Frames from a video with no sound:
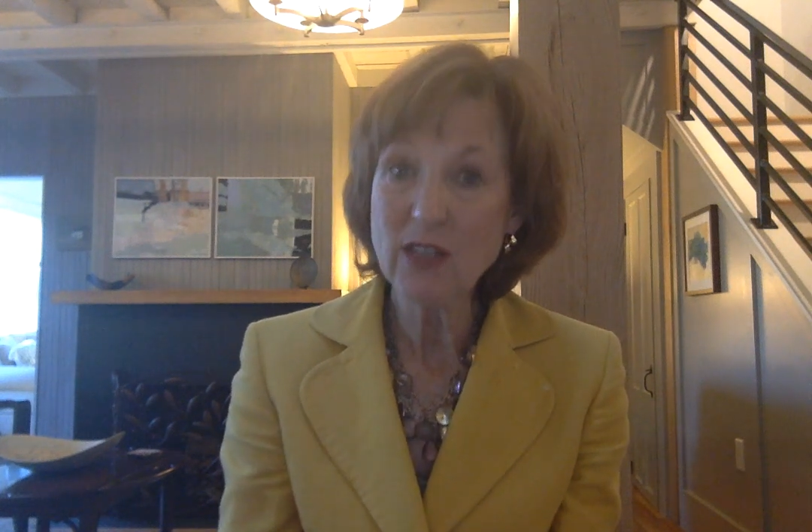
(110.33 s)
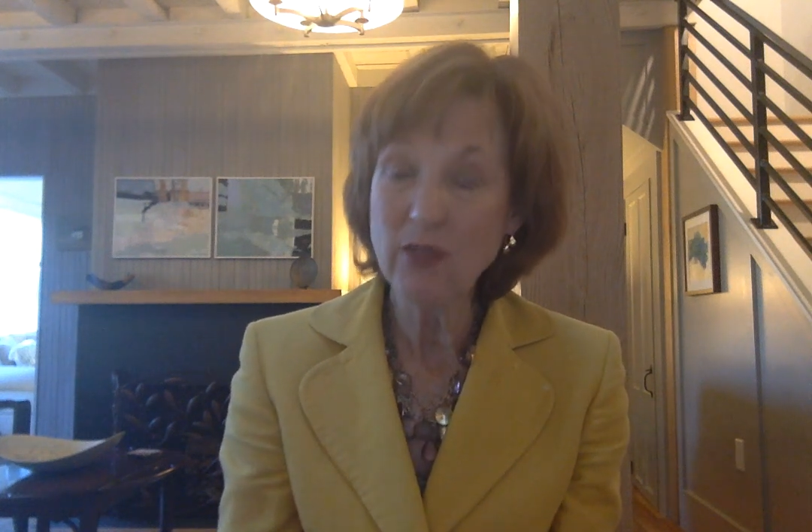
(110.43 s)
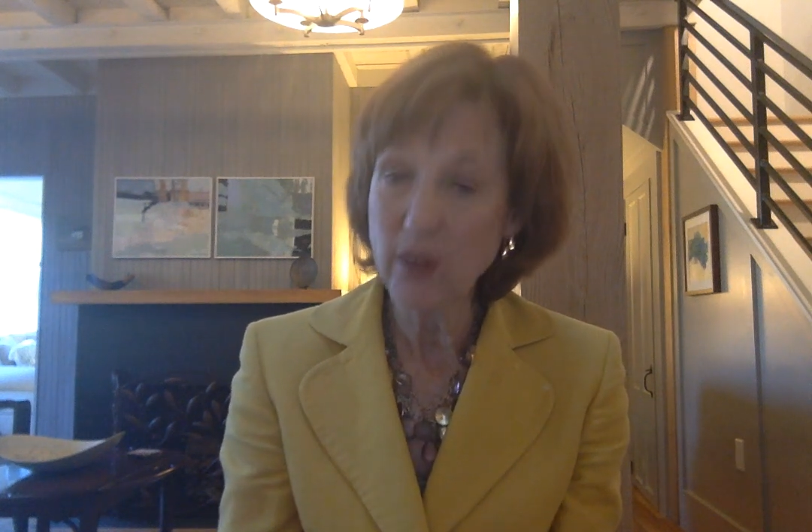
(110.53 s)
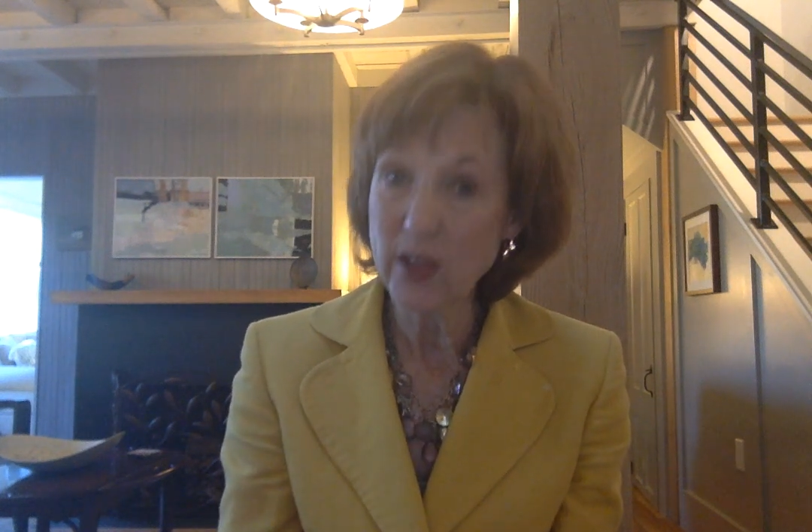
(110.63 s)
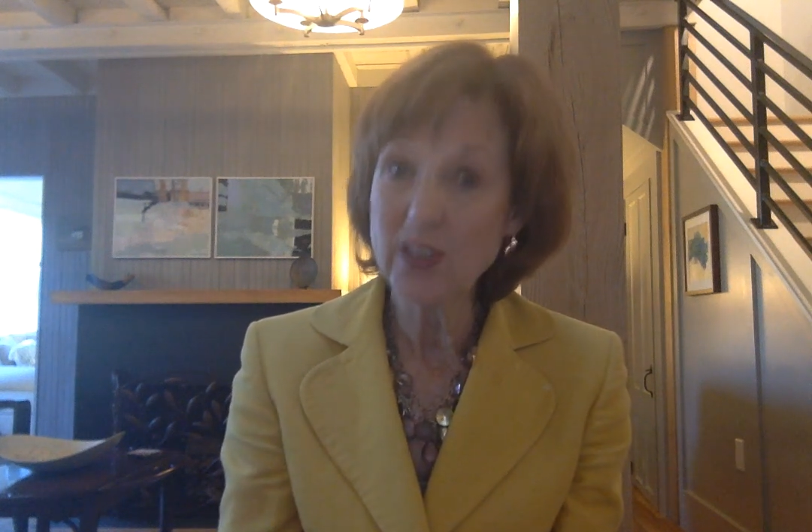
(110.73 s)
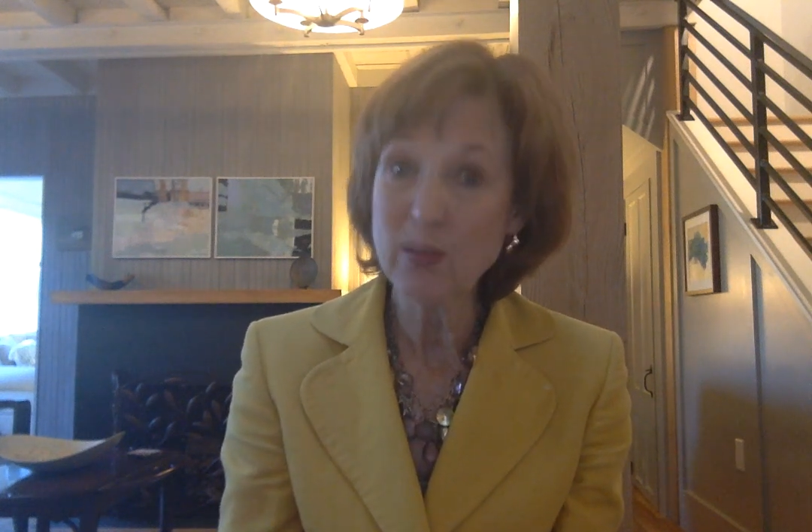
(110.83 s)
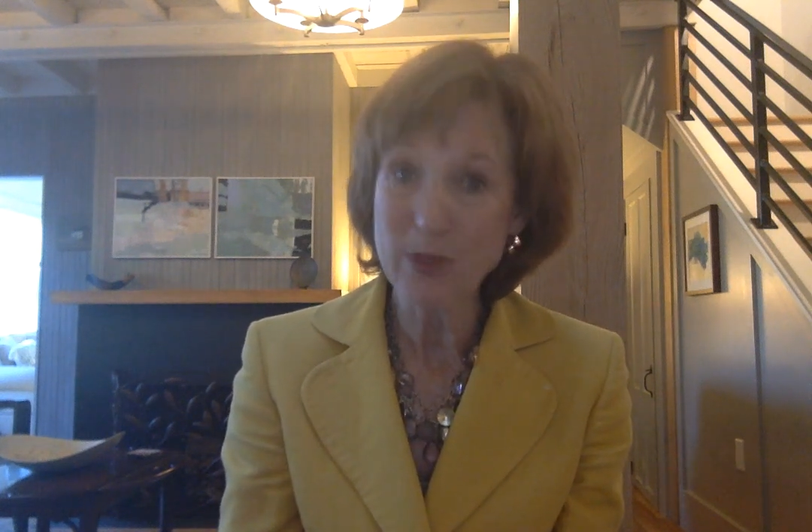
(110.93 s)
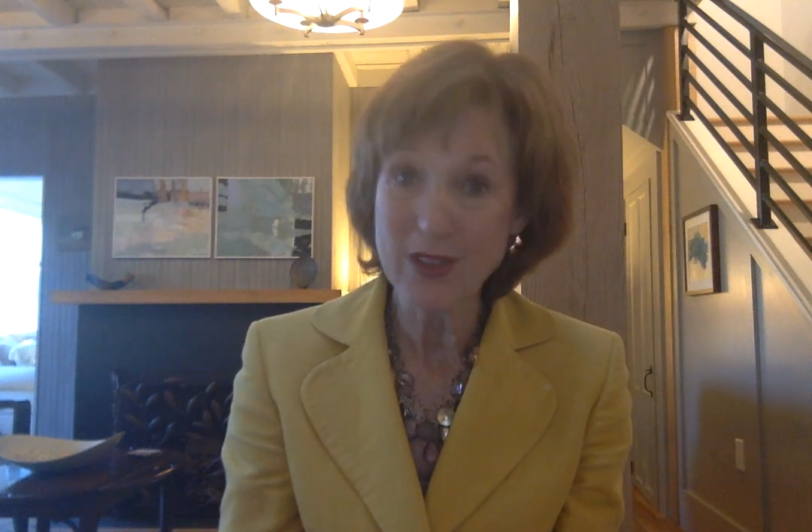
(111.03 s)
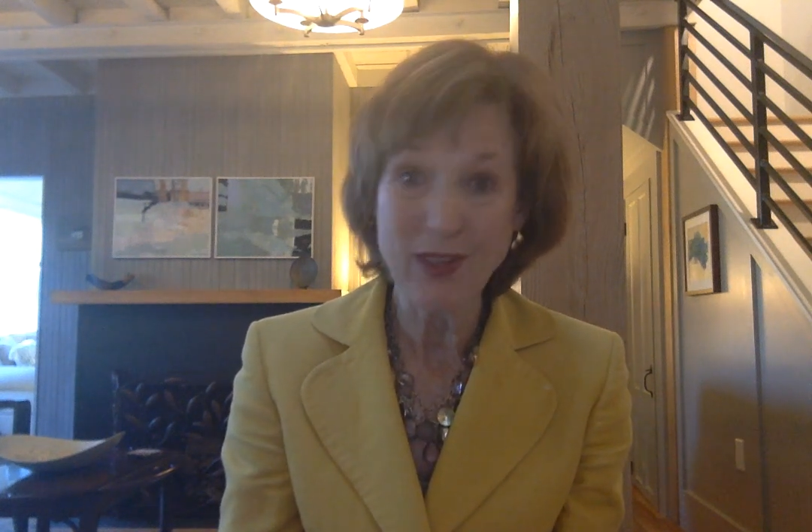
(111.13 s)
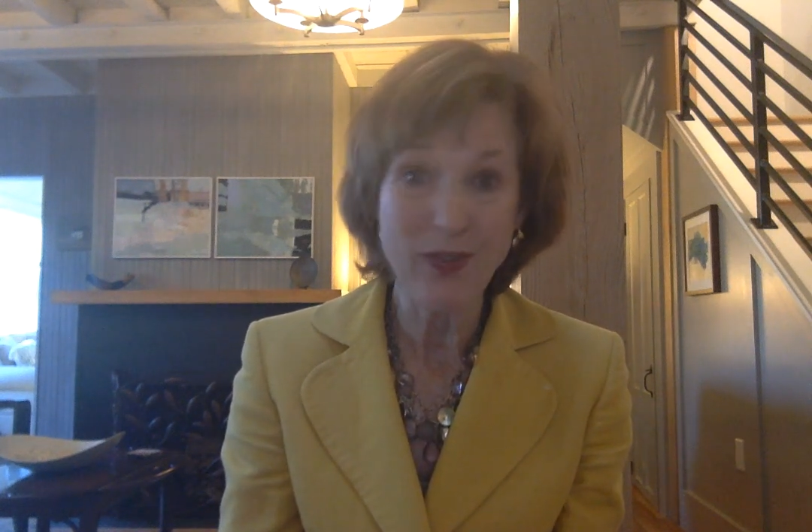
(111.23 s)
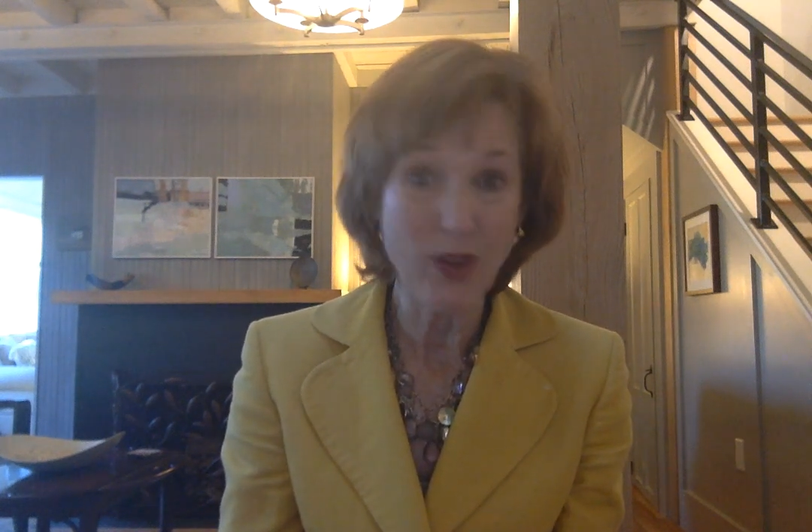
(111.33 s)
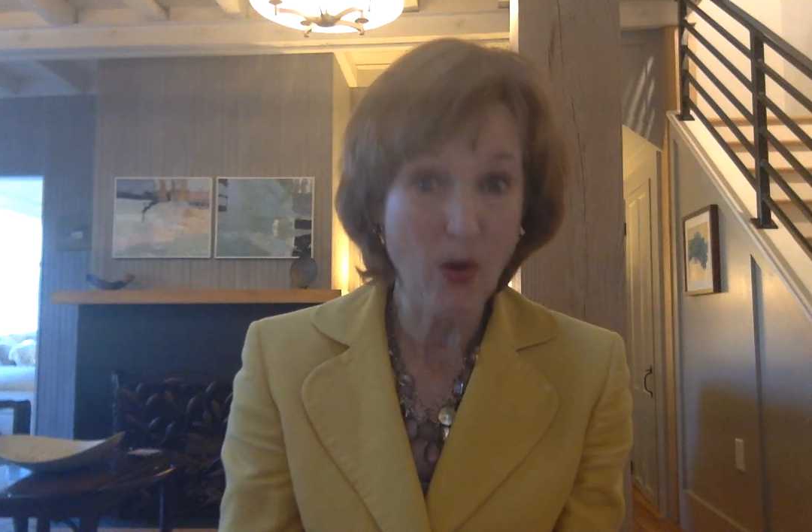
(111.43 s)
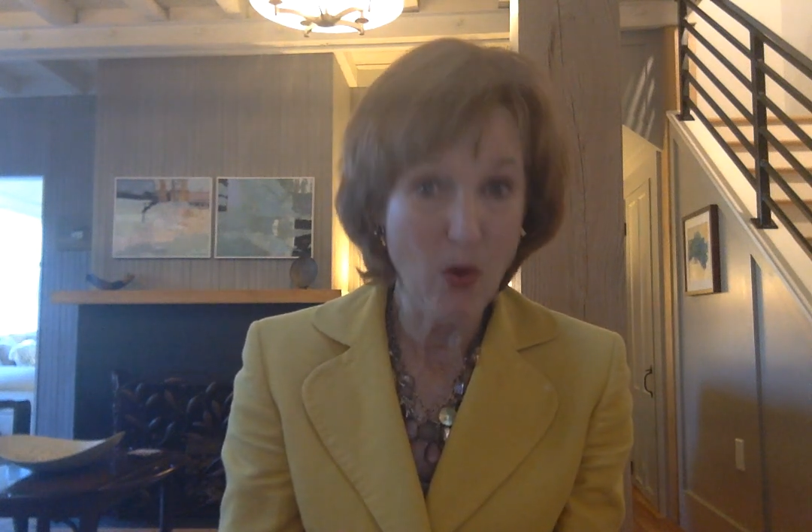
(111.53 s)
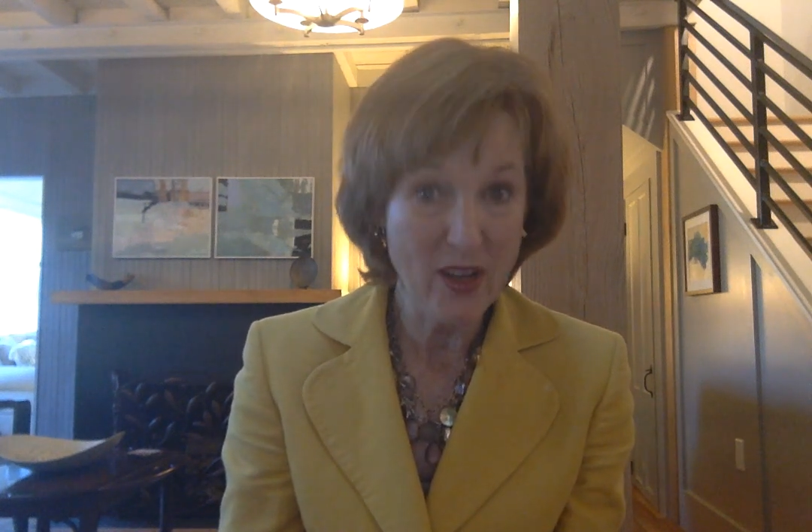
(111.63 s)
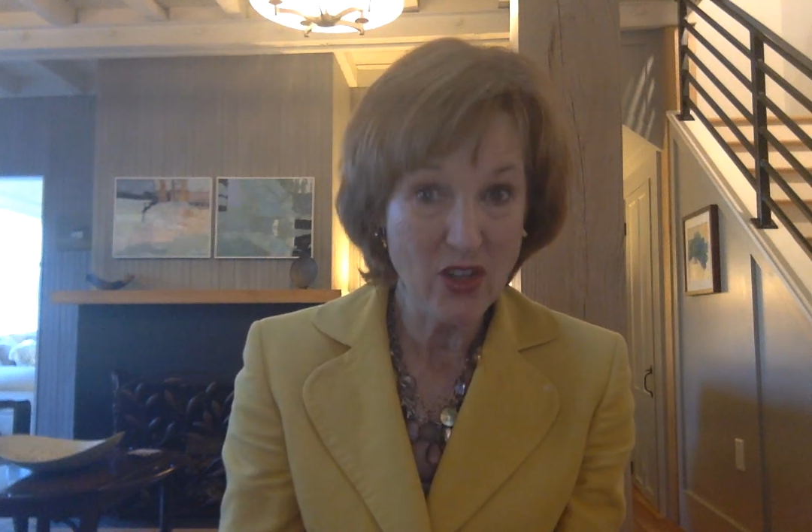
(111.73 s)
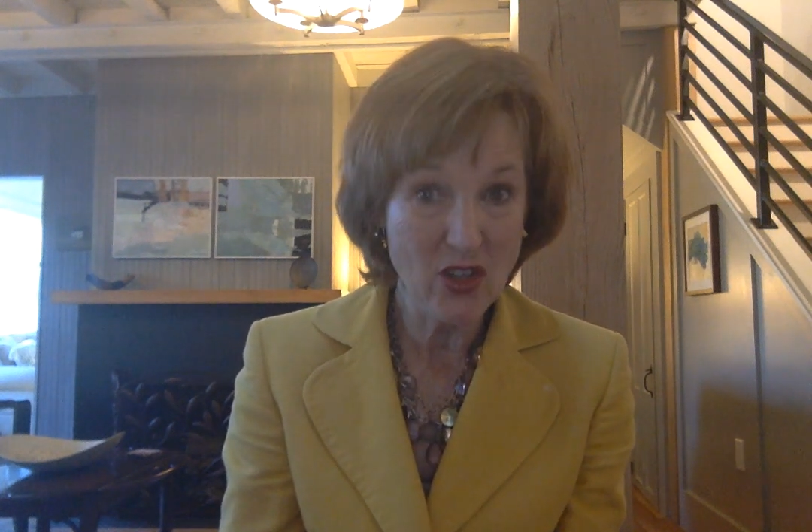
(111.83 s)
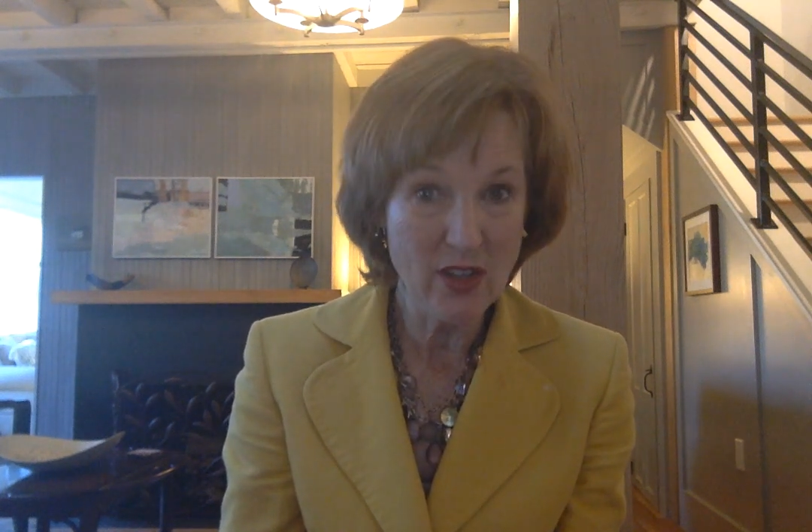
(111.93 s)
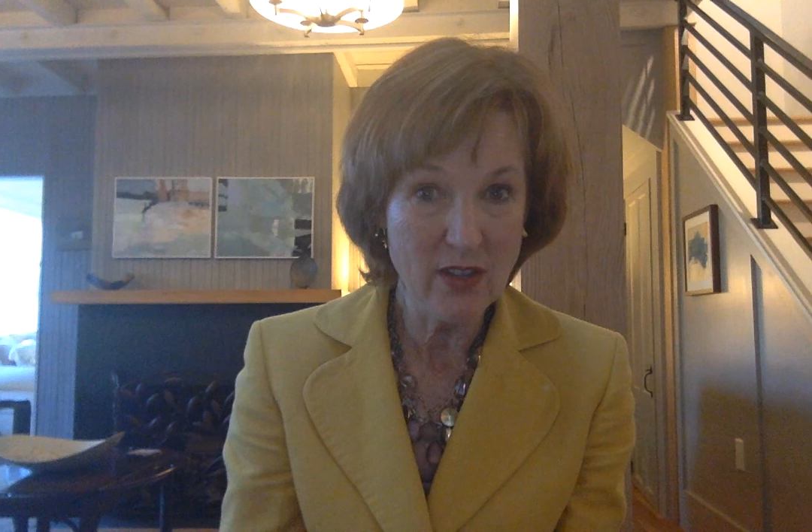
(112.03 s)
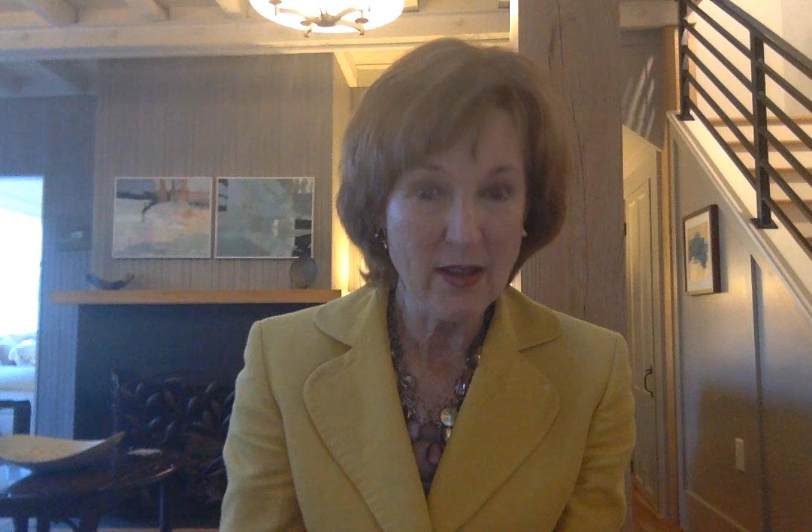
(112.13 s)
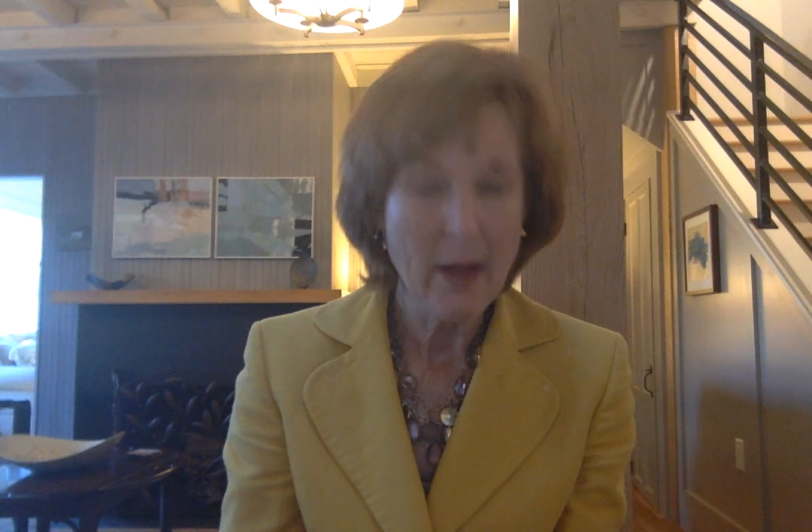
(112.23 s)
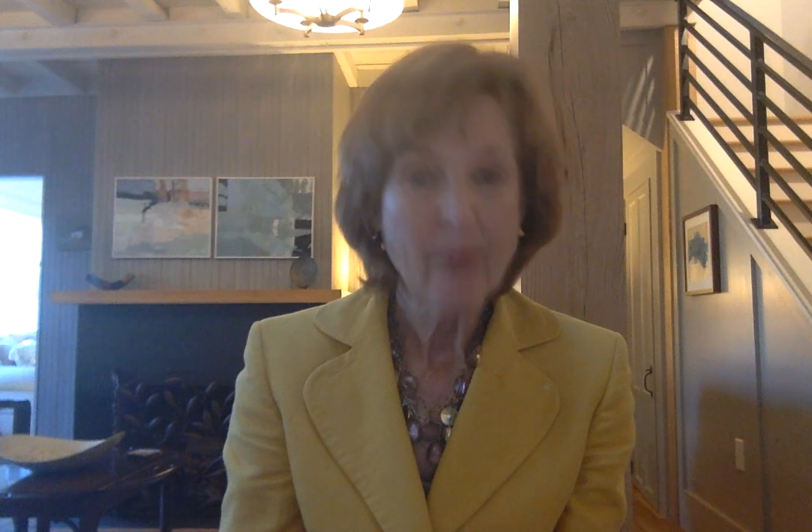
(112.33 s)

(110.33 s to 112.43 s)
very specific questions,